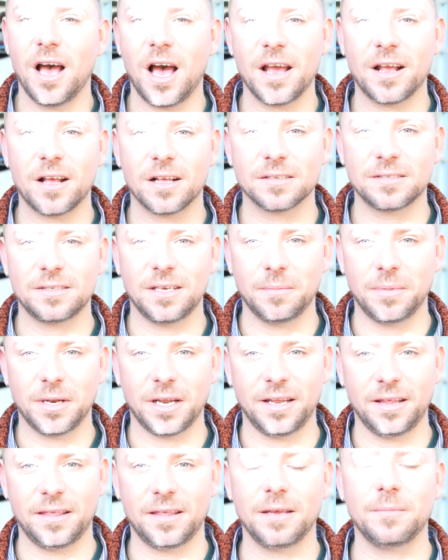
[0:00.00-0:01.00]
I can't see a
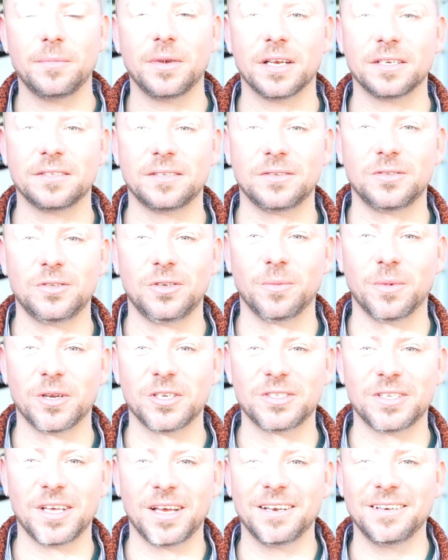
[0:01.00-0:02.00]
bloody thing because there's too
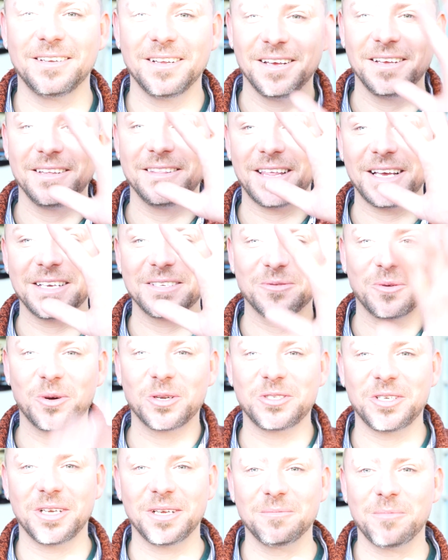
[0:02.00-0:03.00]
much sun. Thanks for
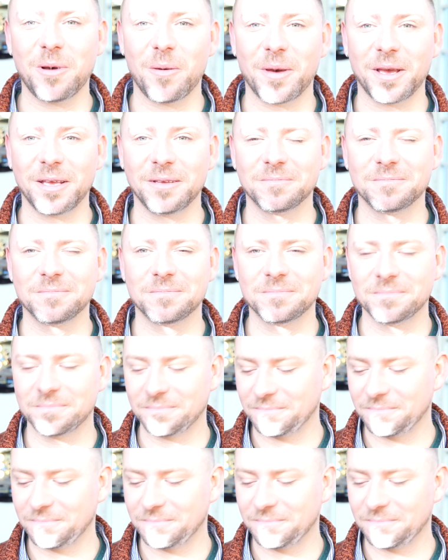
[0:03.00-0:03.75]
watching. Bye-bye.